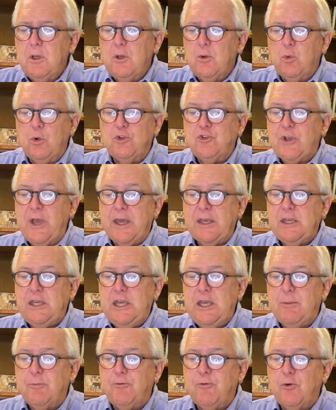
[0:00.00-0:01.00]
which I
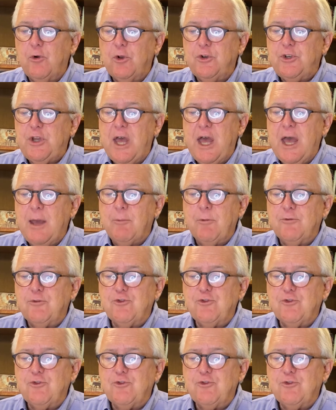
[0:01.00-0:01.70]
keep for a time of